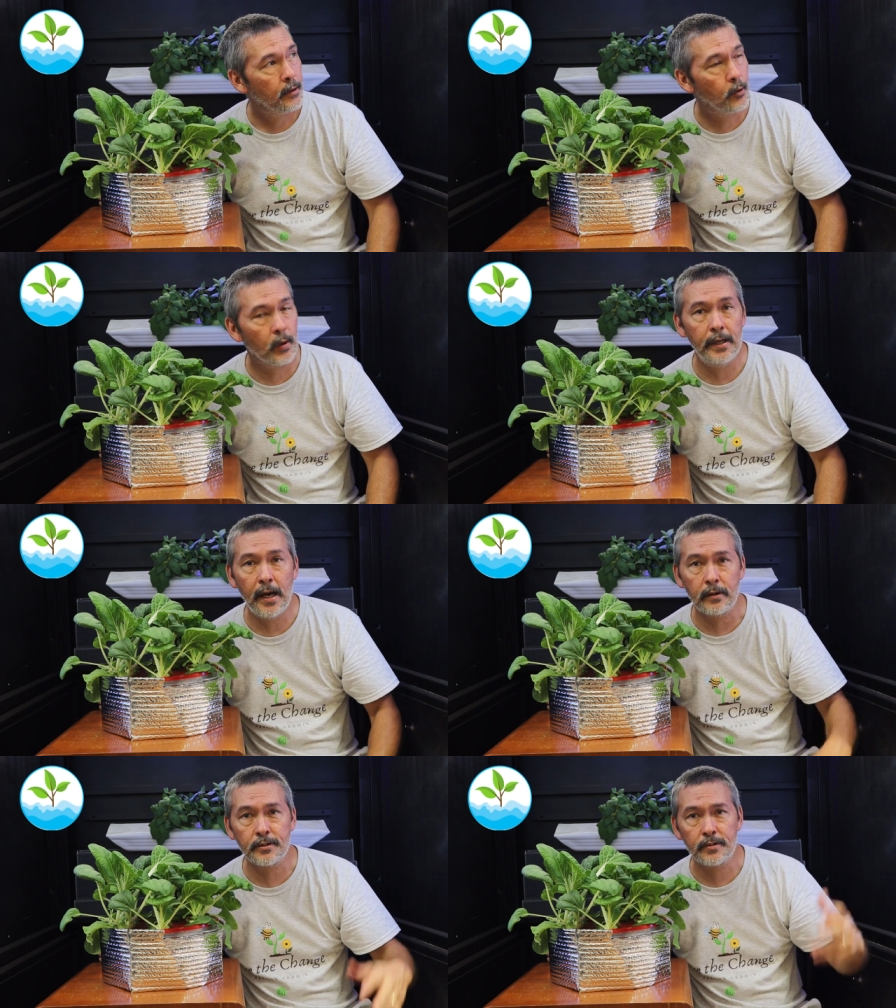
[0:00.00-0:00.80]

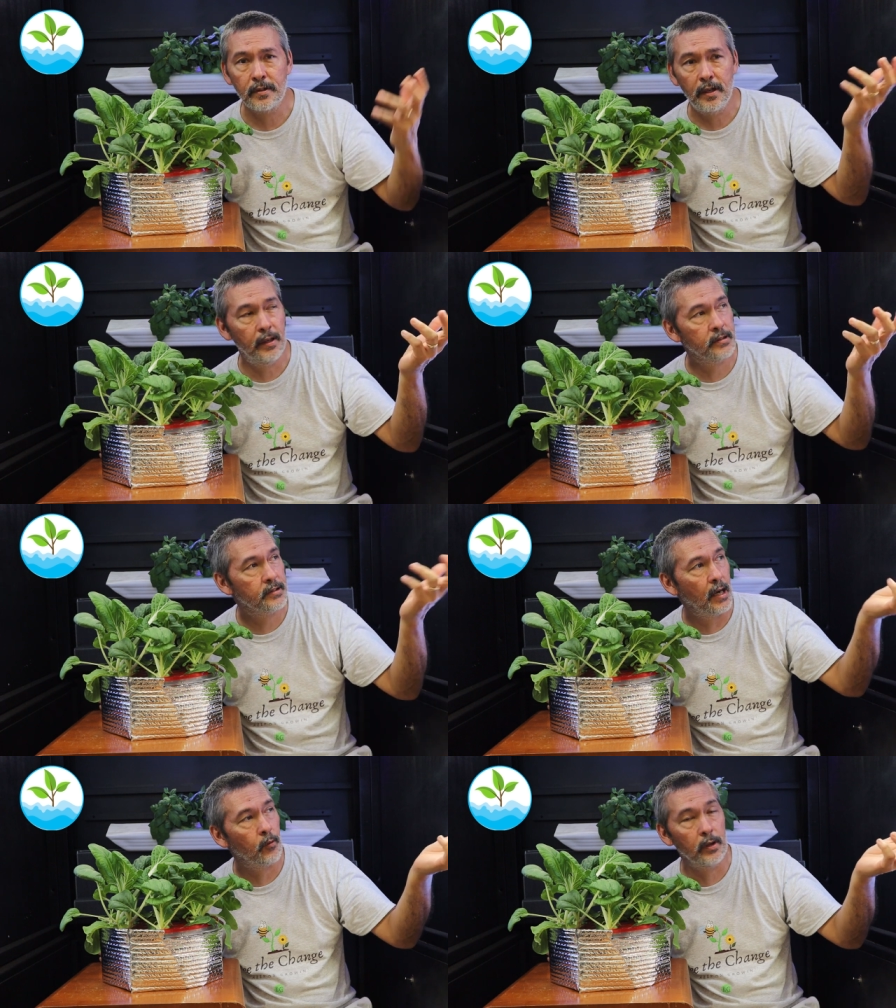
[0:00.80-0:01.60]
greenhouse
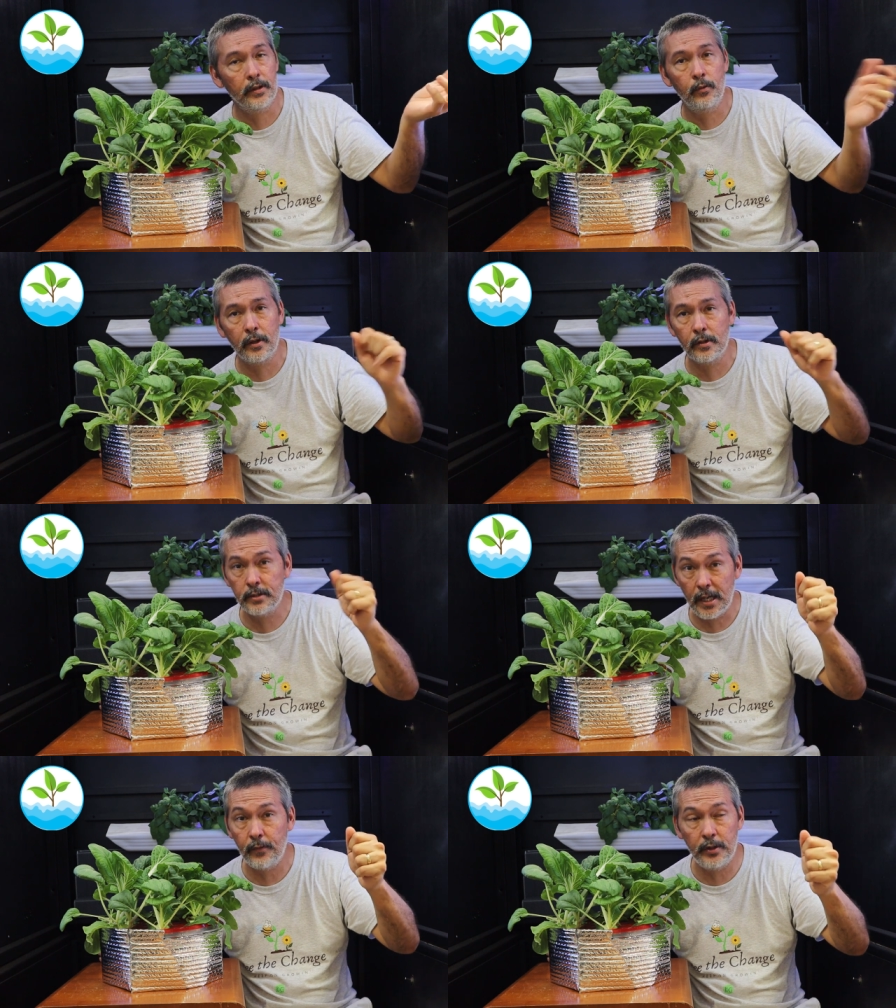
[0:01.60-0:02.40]
it's not really one of
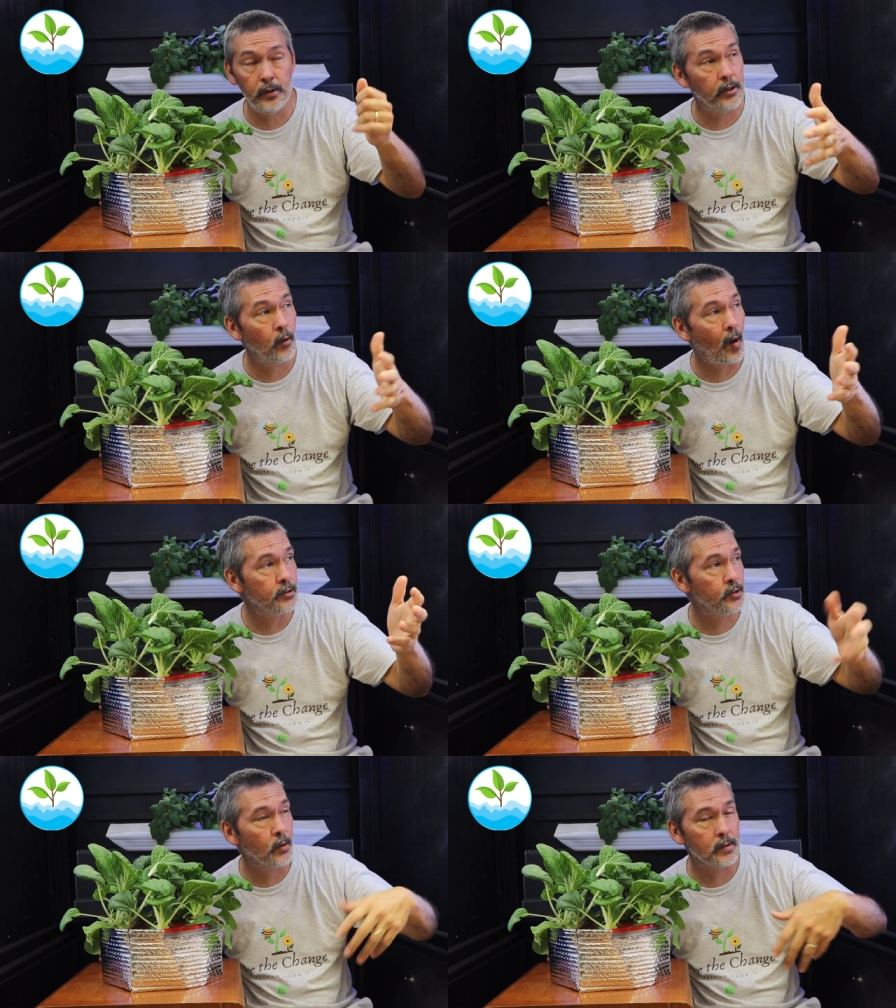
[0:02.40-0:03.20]
those heavy-duty
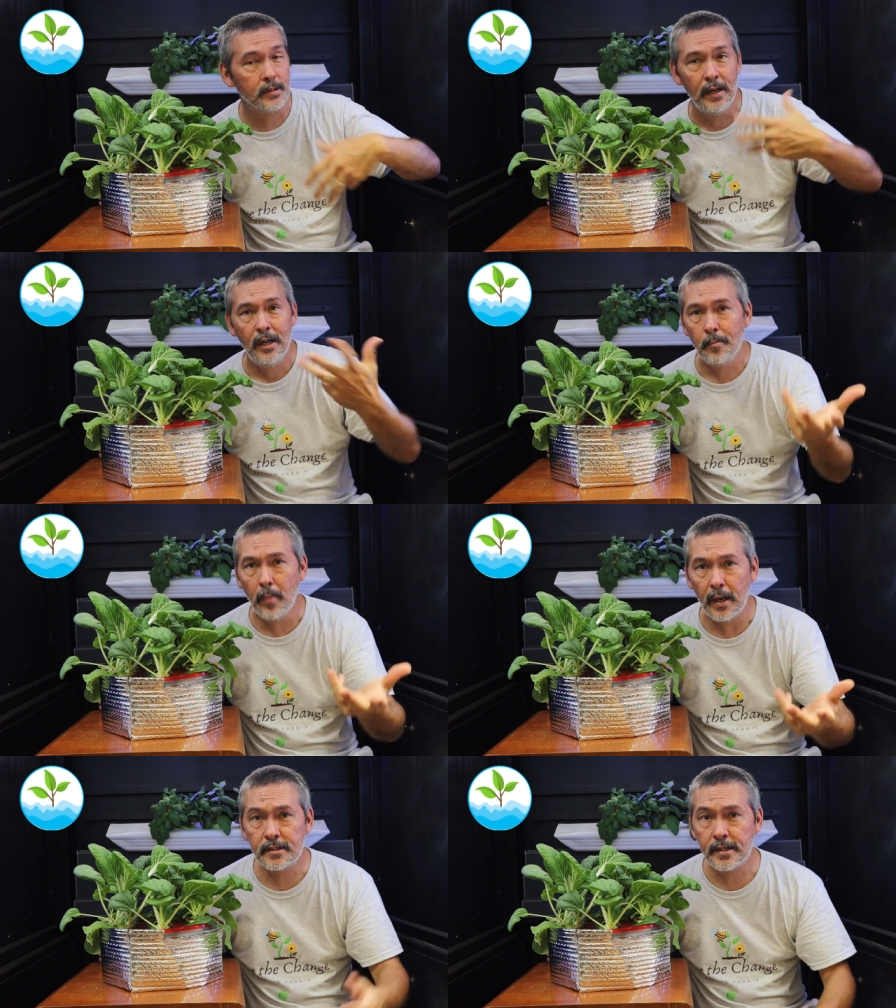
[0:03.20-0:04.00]
garage doors
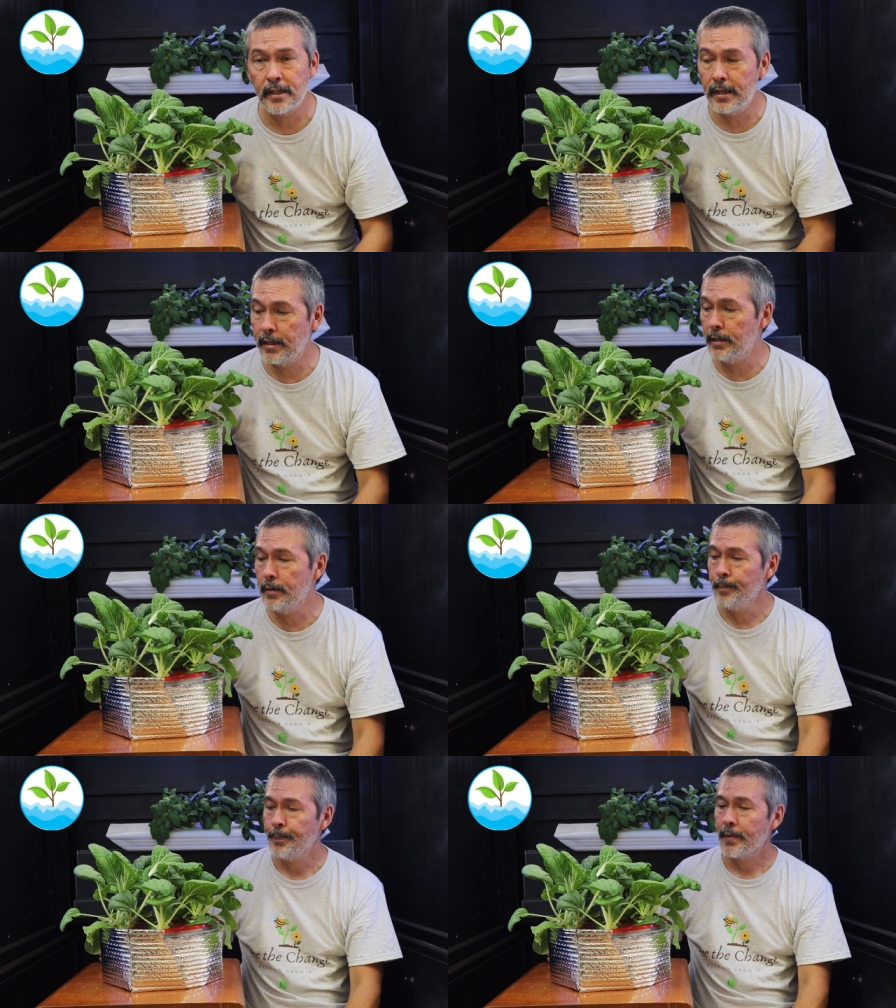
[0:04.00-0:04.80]
bugs can get
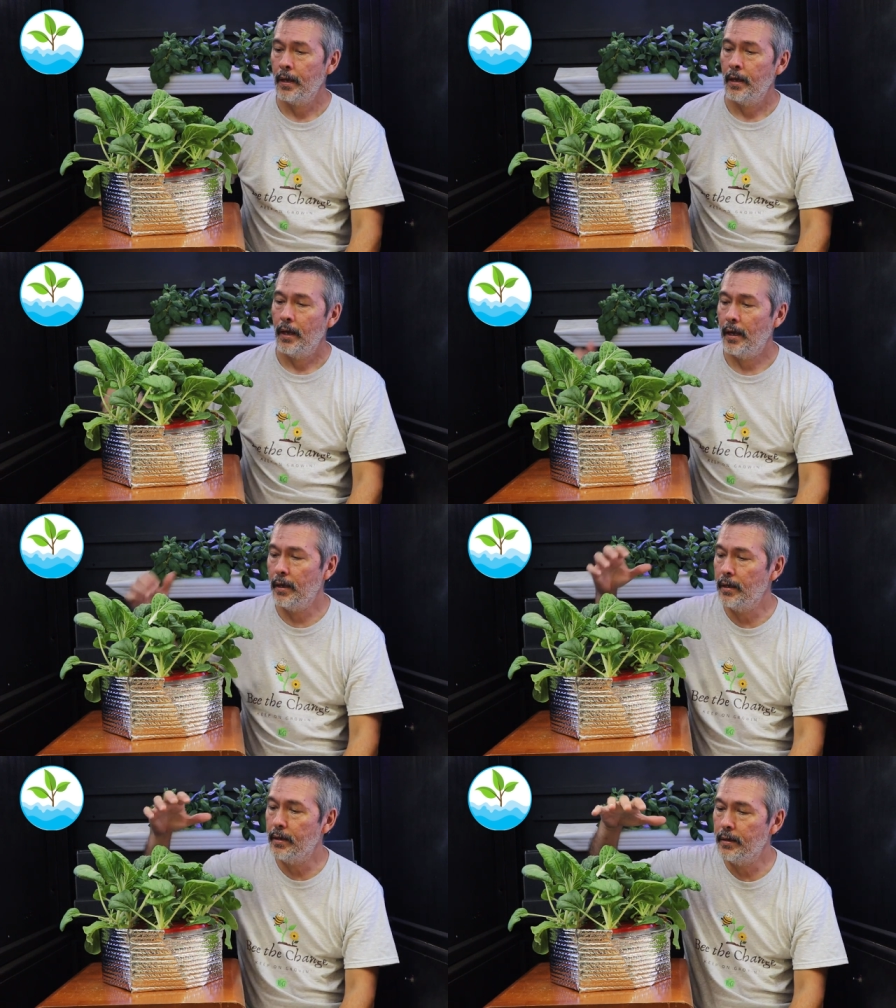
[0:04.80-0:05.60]
in
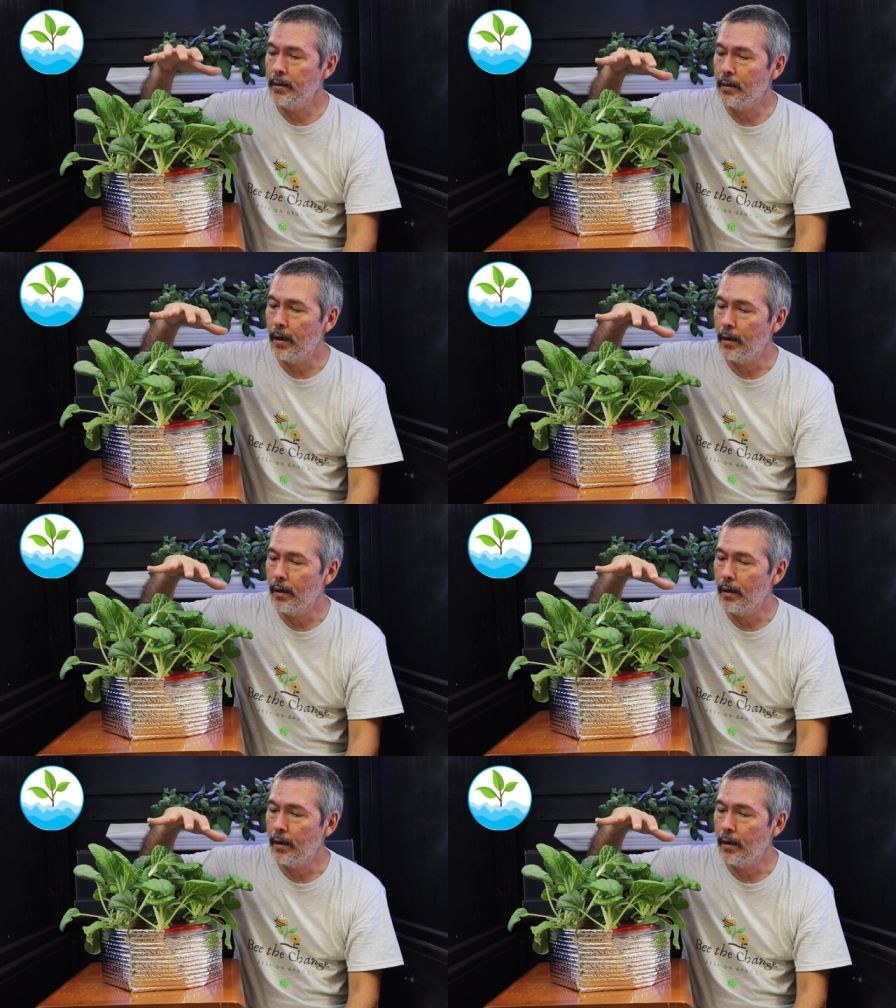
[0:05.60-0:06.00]
and